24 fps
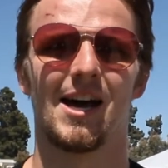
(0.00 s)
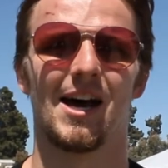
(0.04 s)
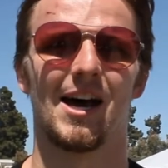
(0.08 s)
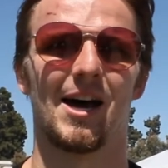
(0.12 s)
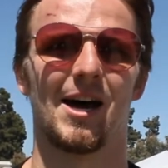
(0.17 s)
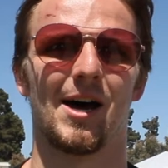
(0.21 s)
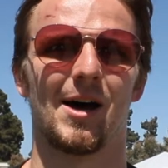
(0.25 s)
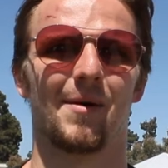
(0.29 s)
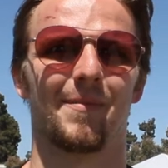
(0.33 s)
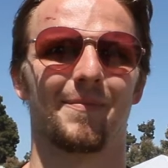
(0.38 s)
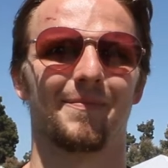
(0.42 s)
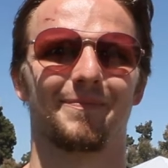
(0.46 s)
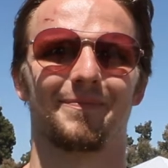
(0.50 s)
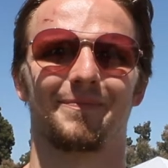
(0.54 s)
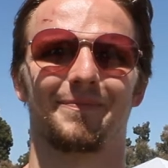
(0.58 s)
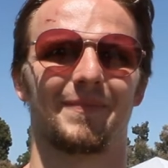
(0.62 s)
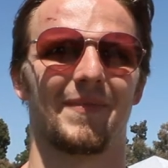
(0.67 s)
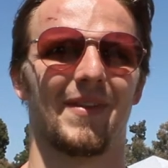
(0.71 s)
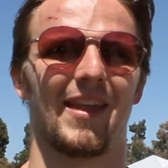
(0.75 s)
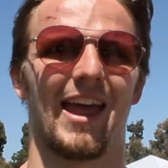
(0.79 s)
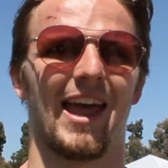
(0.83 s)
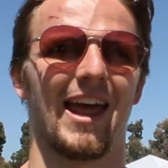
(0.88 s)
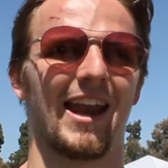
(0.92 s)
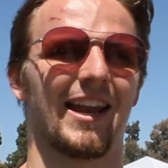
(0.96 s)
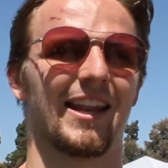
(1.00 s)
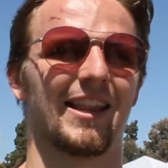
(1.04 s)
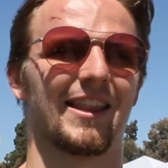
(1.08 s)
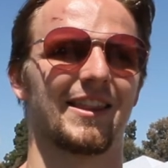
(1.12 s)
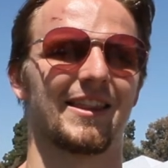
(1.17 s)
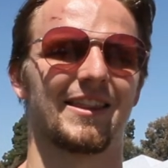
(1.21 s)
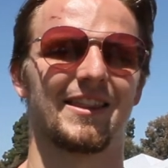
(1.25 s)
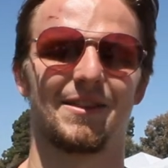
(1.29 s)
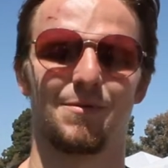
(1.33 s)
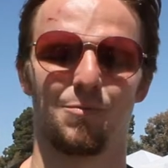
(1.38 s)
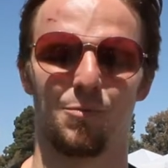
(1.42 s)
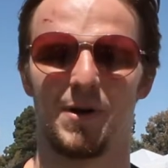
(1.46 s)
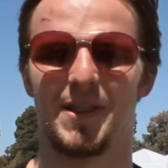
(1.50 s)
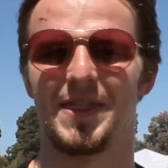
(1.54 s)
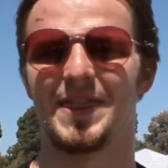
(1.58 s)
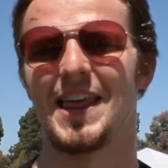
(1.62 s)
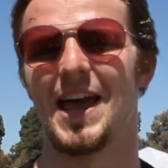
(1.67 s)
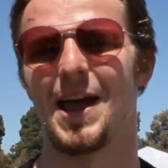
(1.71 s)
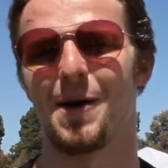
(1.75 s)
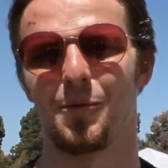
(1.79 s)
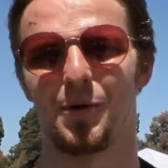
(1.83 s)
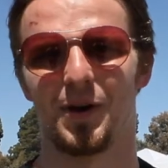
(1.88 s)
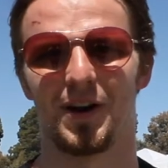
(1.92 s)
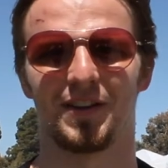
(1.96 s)
Um, and when
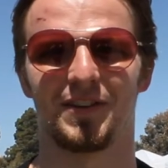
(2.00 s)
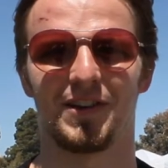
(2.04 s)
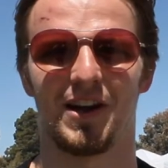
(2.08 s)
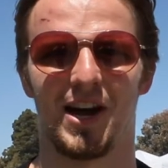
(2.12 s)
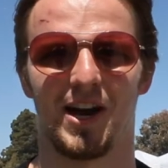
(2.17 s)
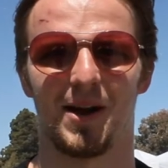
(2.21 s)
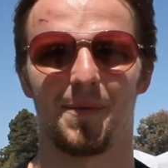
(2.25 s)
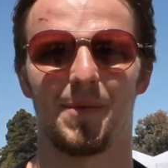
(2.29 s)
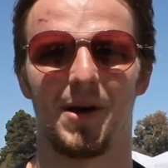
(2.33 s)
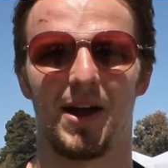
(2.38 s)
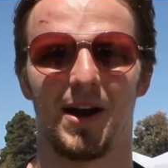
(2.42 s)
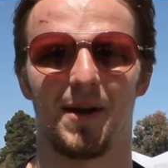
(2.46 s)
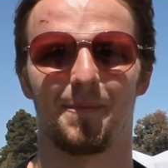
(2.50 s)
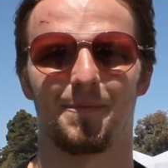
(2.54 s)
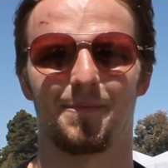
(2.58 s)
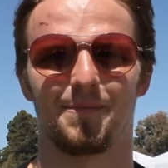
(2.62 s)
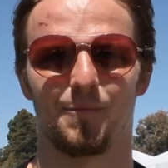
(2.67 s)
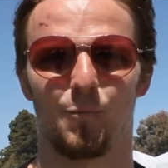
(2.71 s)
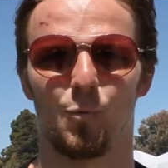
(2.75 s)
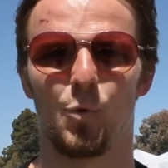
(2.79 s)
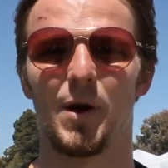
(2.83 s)
they want to talk about it